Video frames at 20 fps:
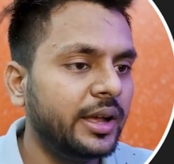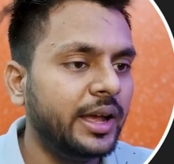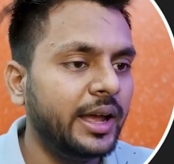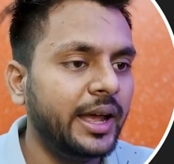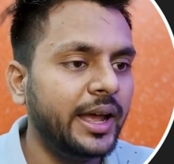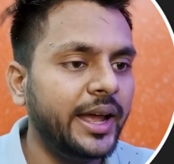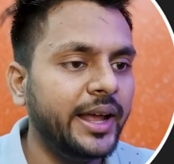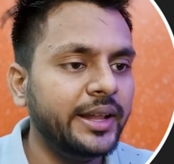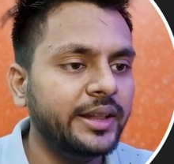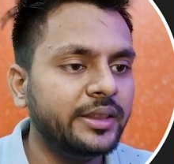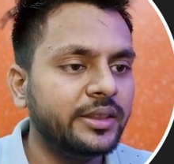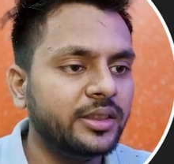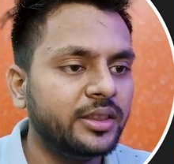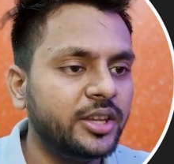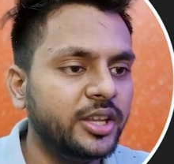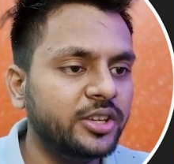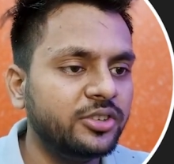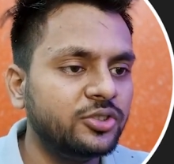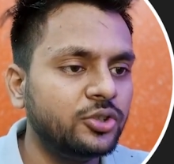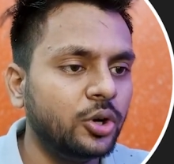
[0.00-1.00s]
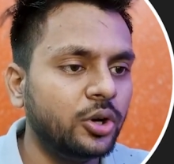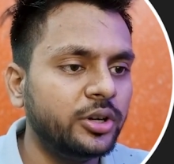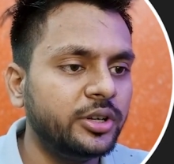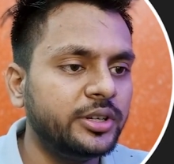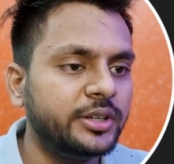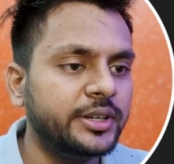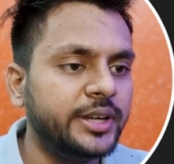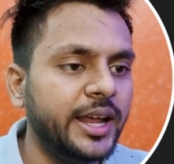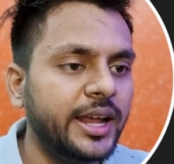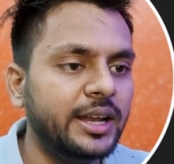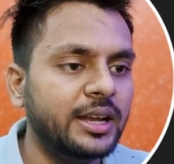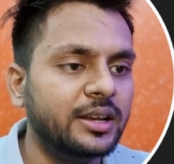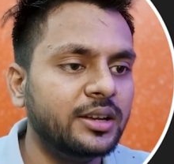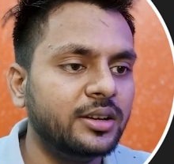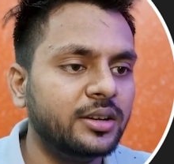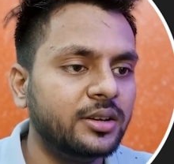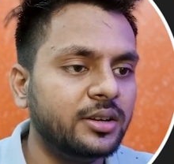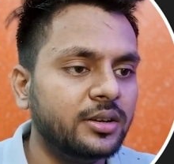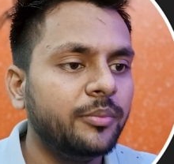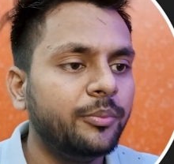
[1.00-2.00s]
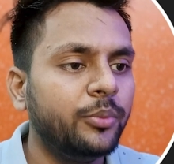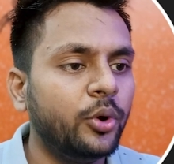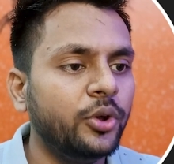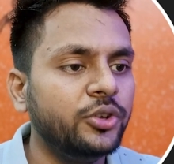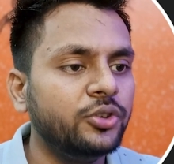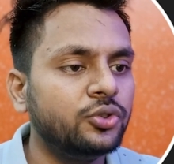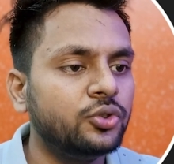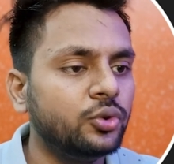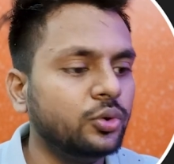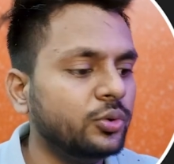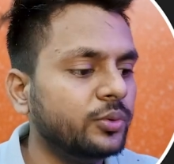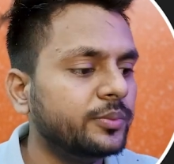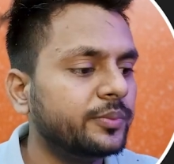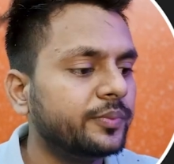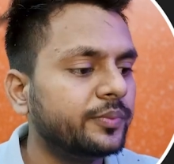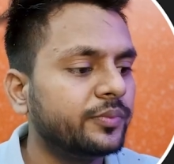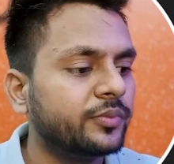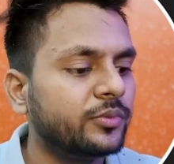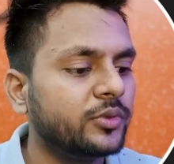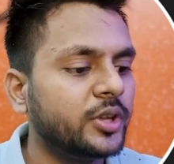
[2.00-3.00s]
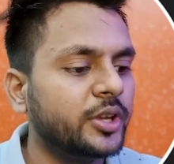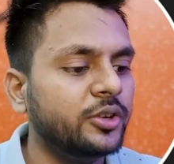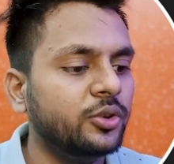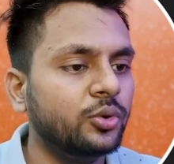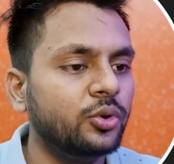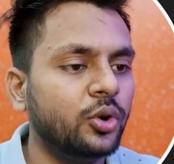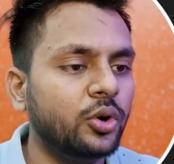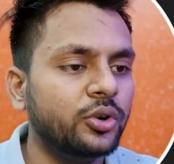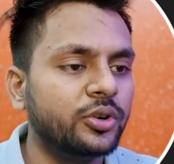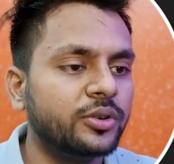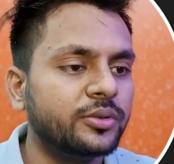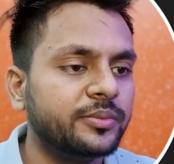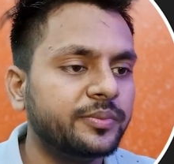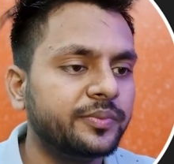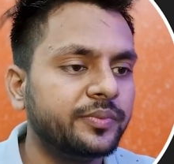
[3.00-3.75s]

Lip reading: and this dot tail points to the new node.